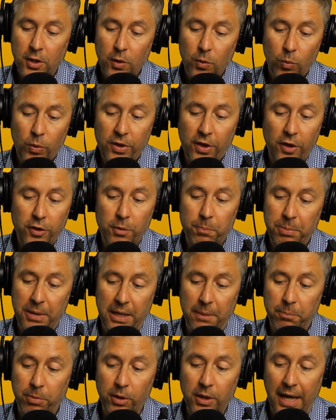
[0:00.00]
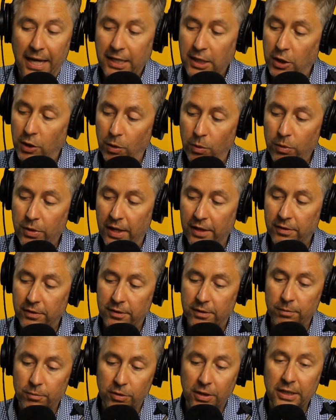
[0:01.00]
with other people like you that
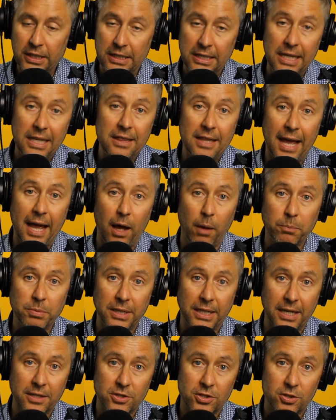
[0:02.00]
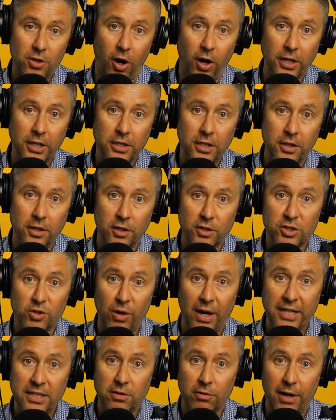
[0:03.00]
really need the help to get started in this
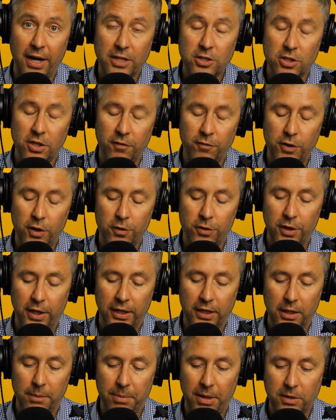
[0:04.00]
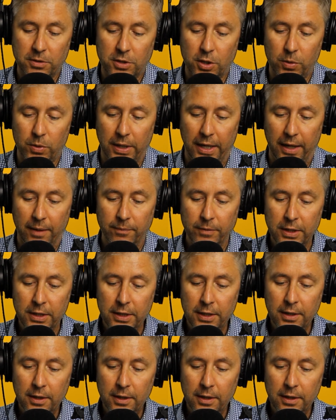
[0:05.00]
right direction if they're thinking about doing it.